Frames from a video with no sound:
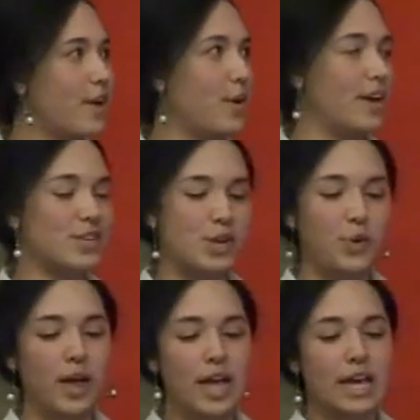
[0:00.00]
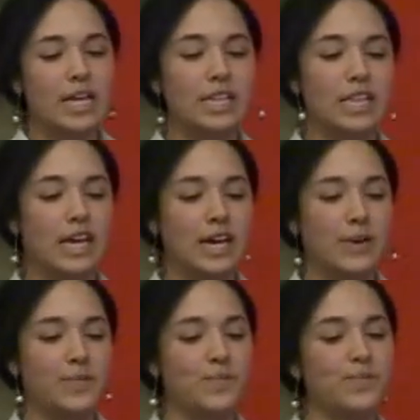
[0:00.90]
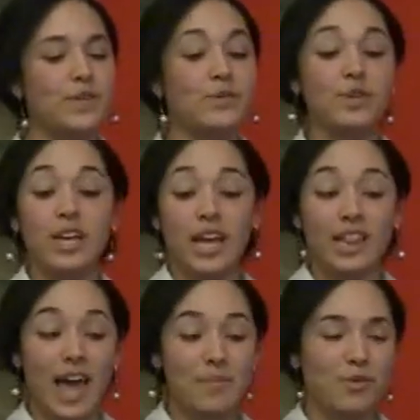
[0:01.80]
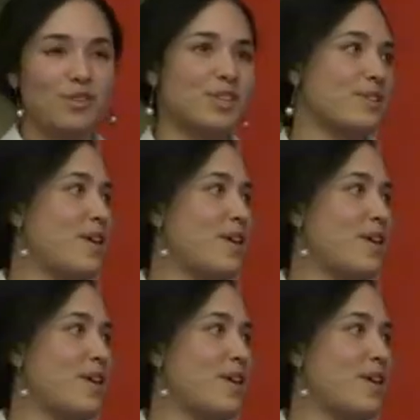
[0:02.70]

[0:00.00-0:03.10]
Okay. So, so looking at labels.